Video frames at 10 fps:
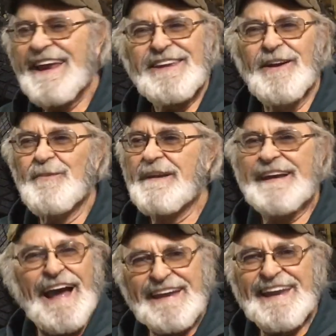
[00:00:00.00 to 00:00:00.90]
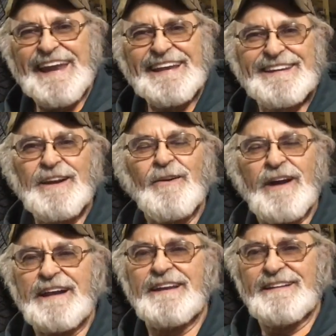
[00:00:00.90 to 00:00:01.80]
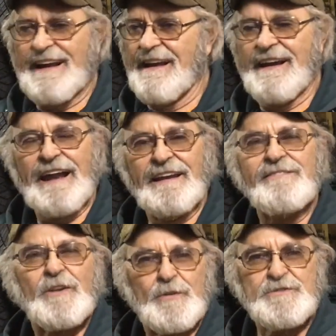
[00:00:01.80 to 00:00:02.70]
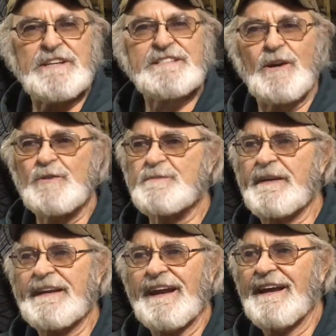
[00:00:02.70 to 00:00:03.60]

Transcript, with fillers: You know, but I dang it, you know, I, I'd love to do just those, but